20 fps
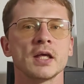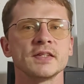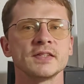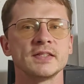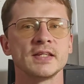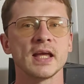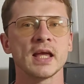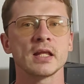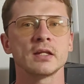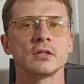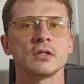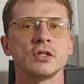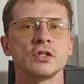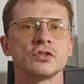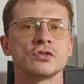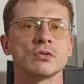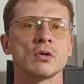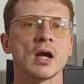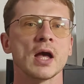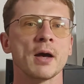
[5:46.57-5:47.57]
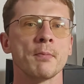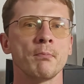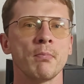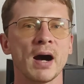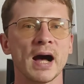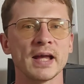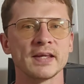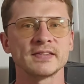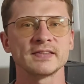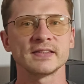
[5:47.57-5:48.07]
and then issue a
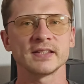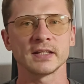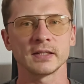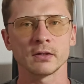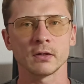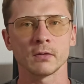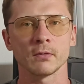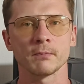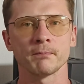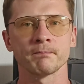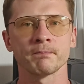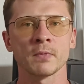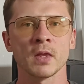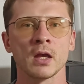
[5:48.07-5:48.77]
buy signal.